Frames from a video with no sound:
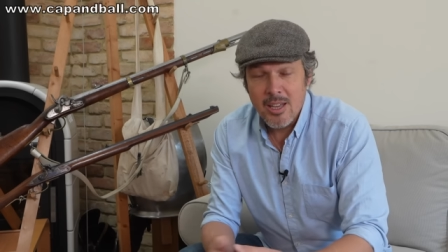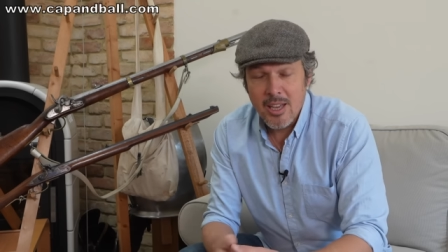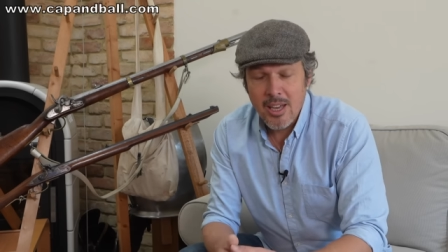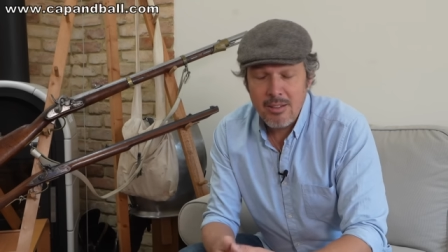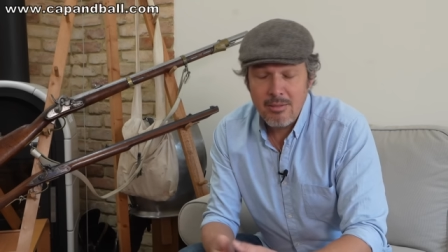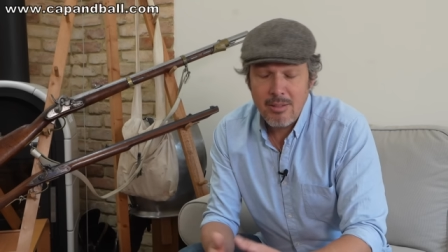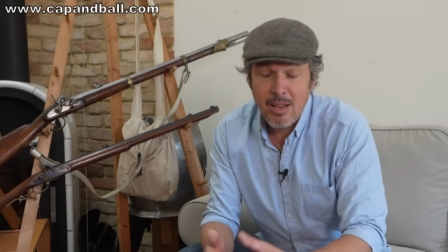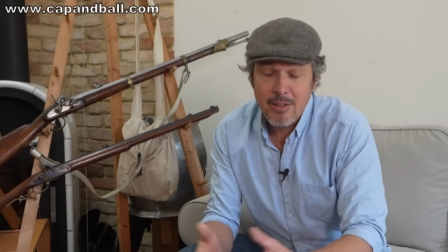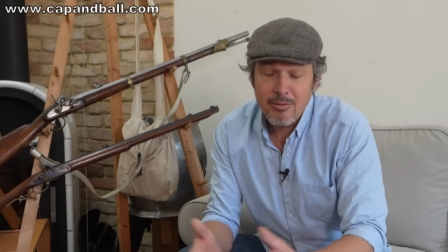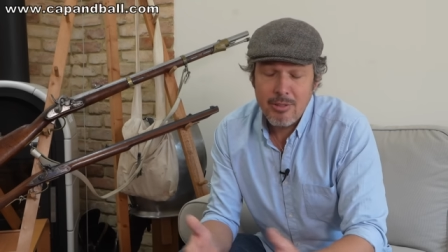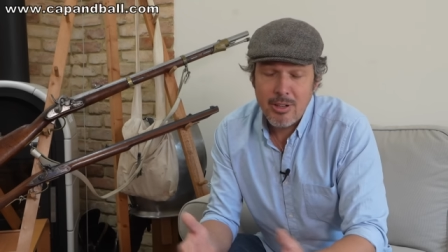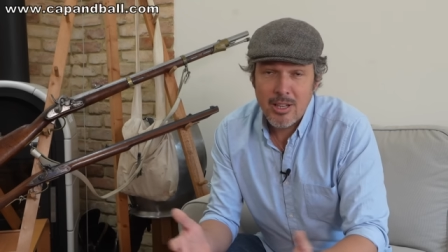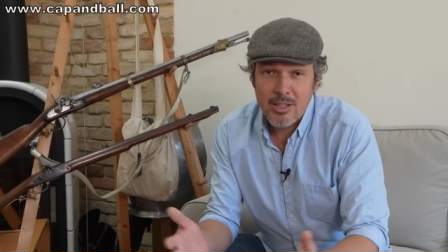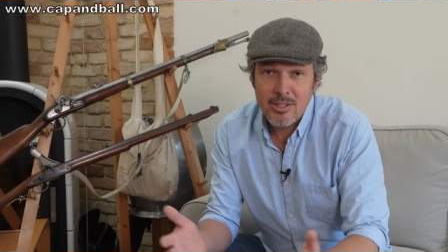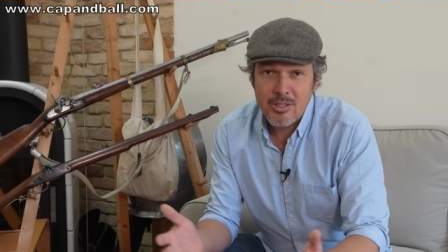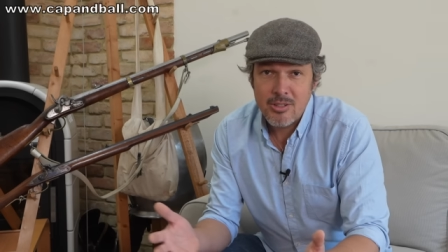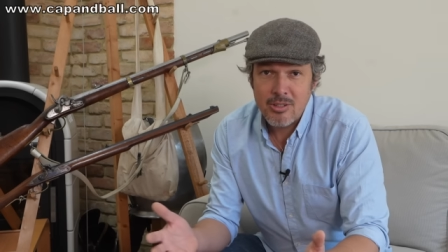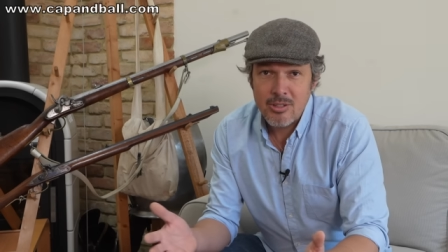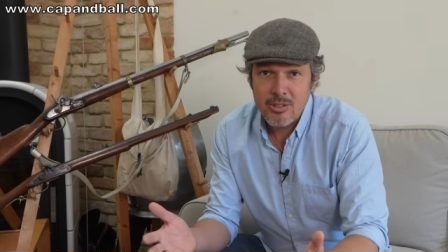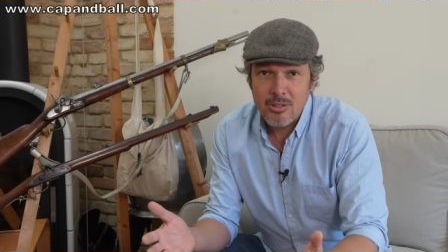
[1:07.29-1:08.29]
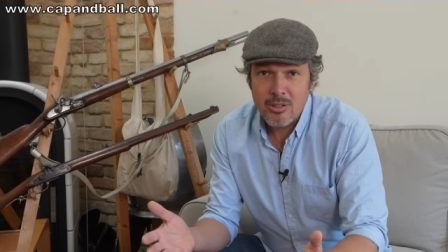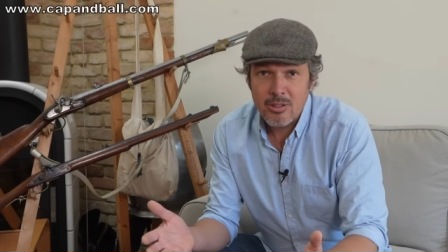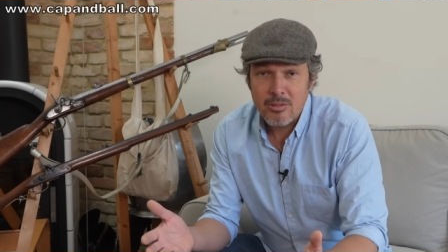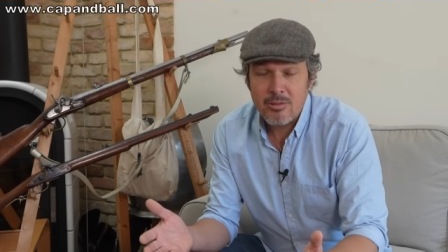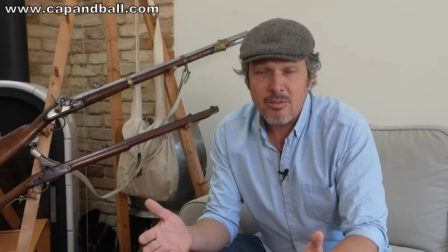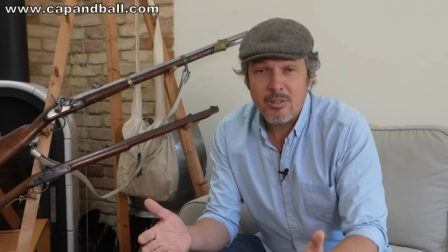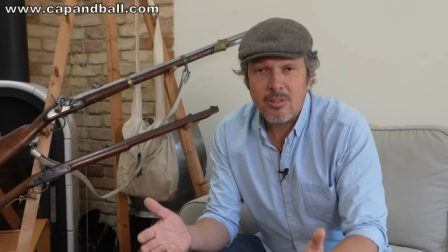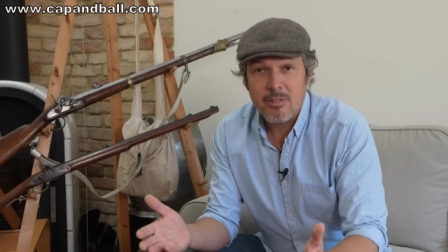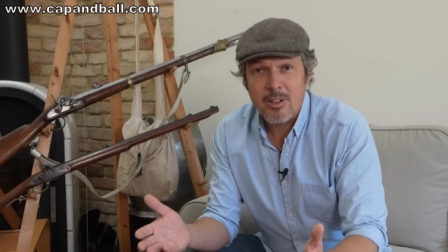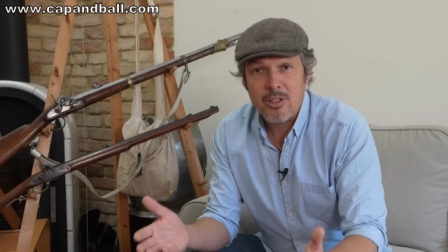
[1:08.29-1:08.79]
and I will answer your
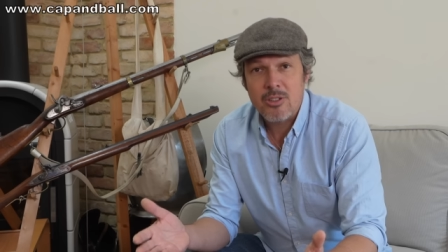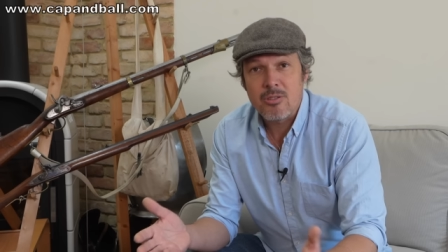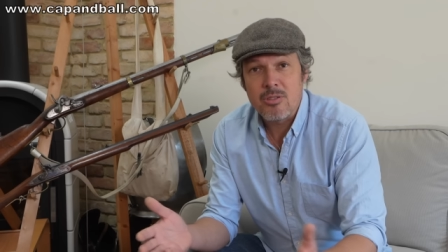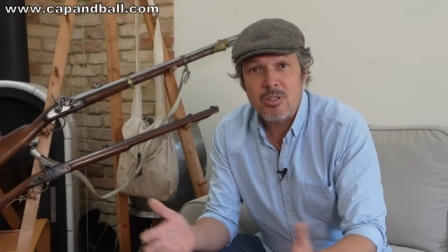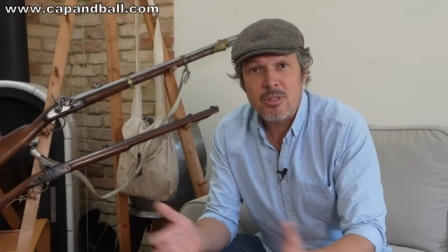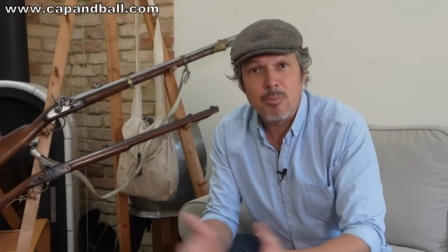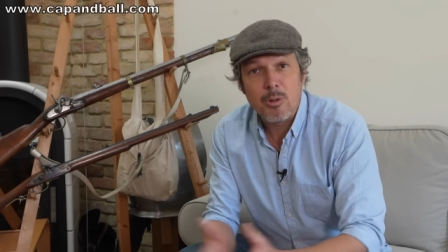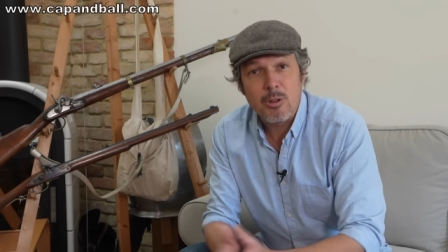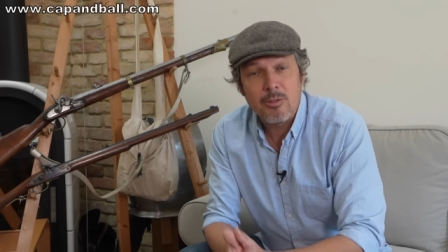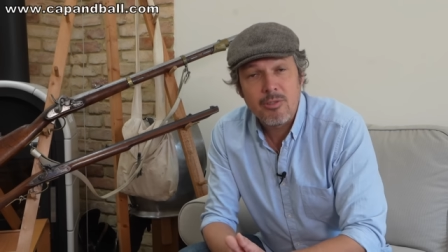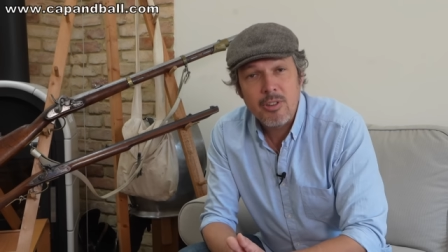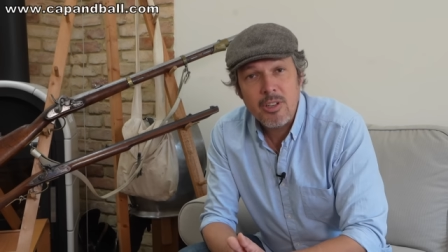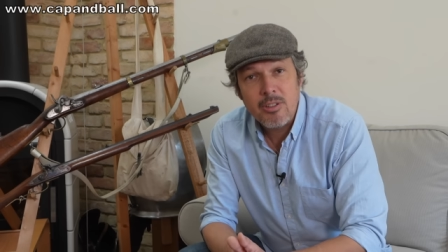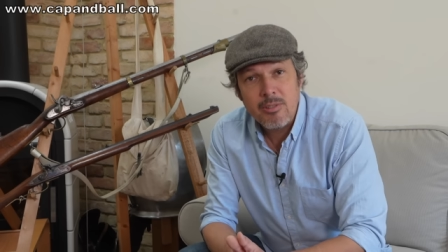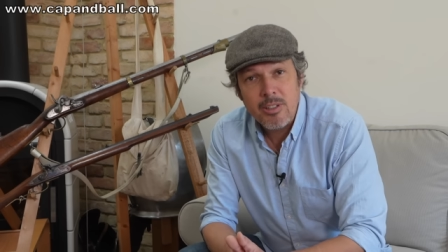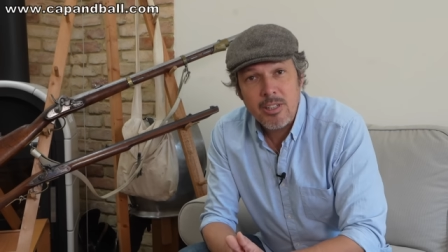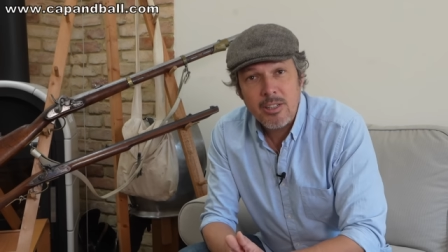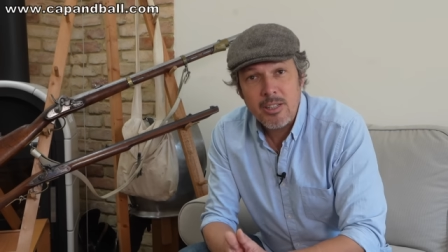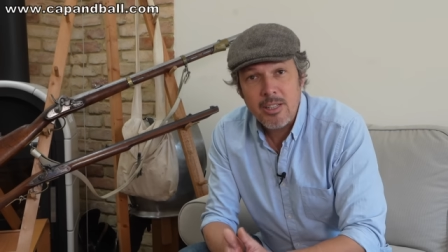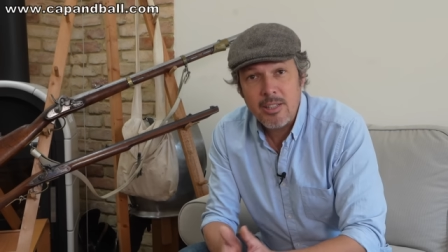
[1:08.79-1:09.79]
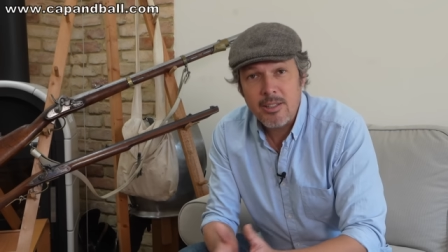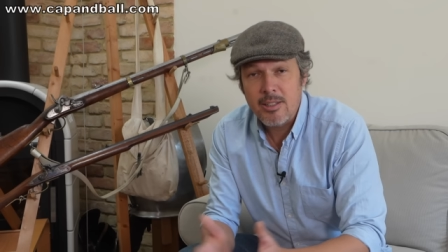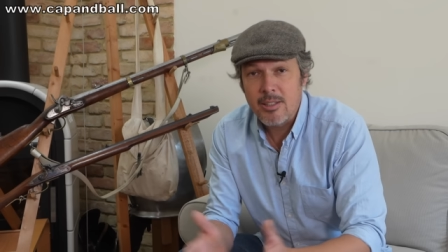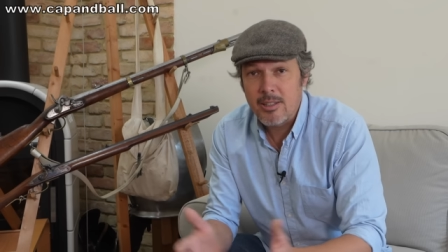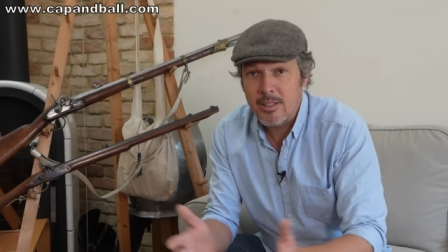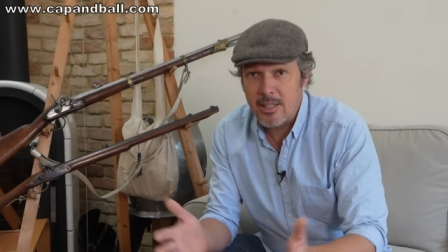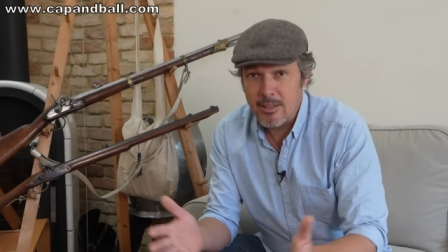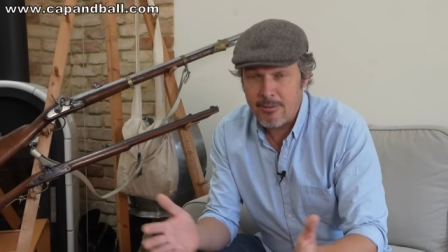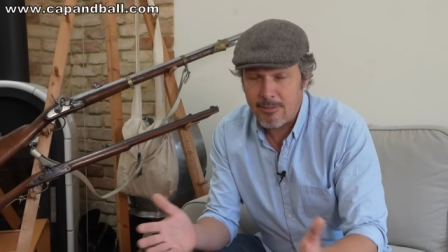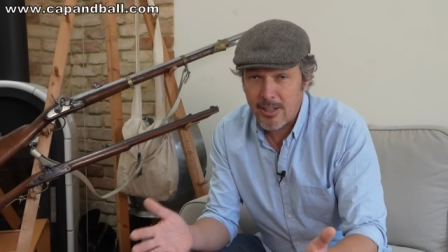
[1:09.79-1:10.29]
questions more frequently,
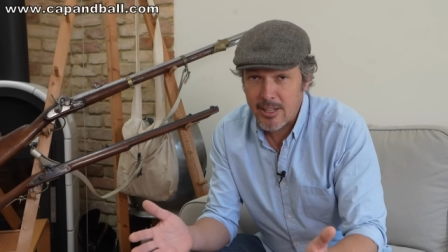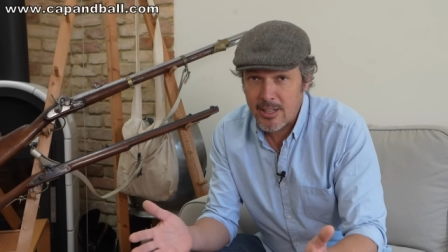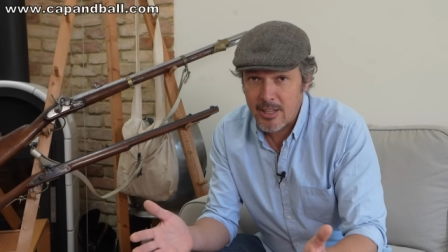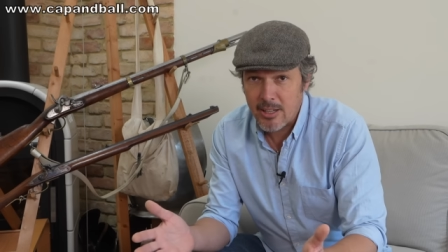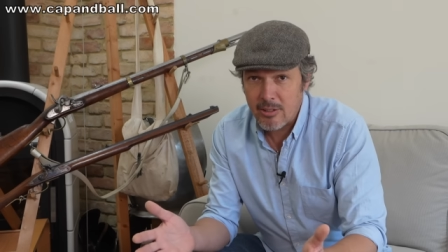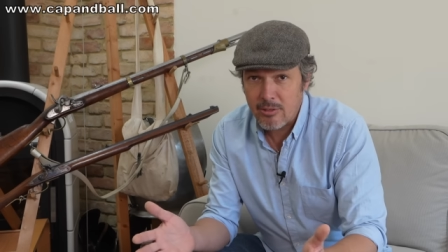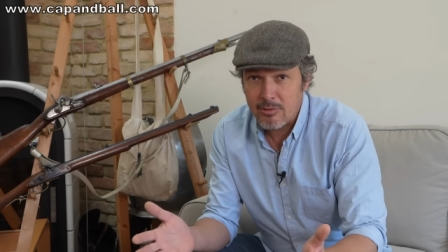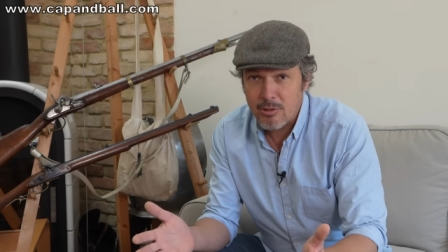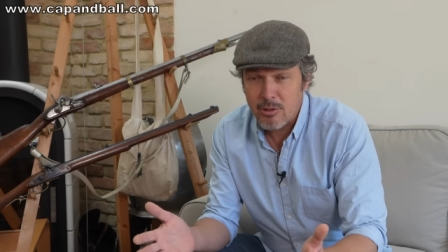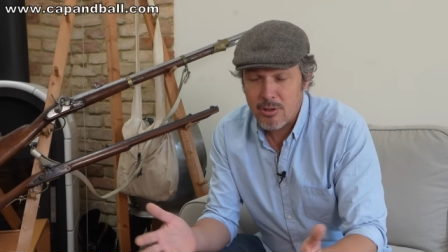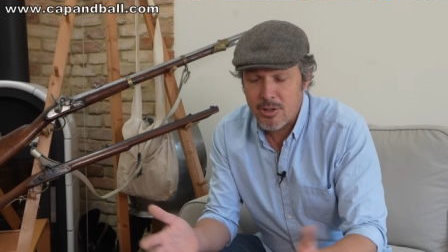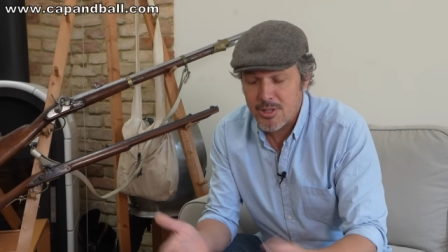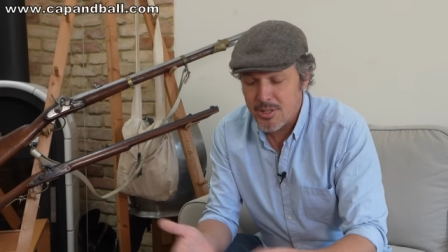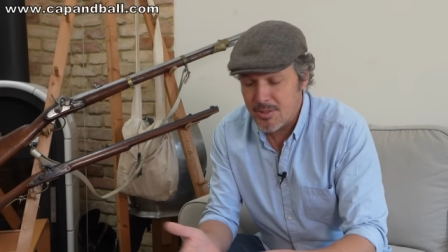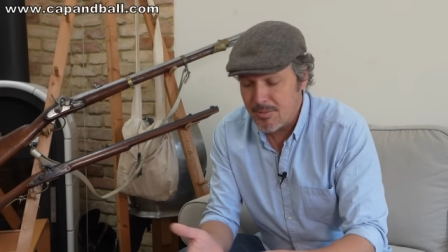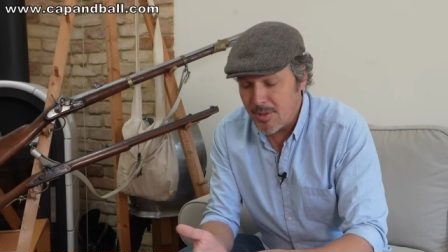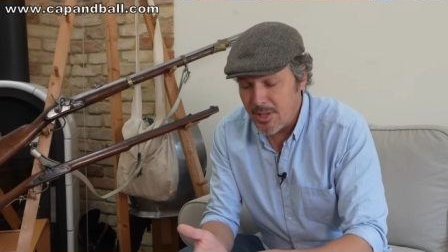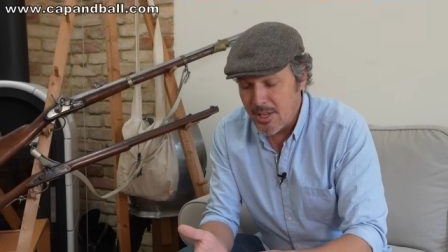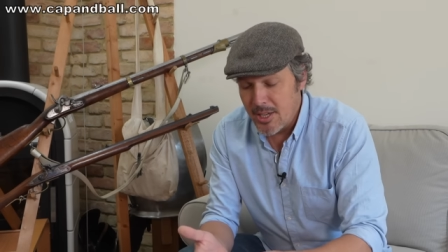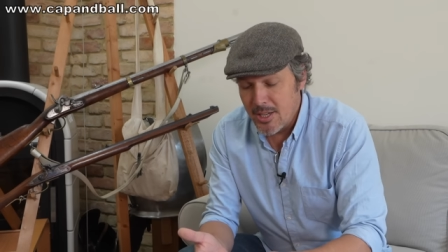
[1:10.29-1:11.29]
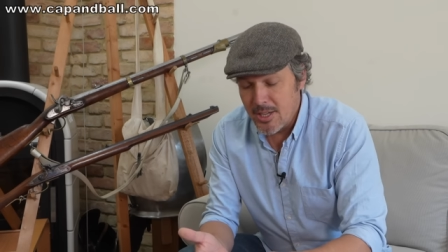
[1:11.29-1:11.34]
if I can, of course.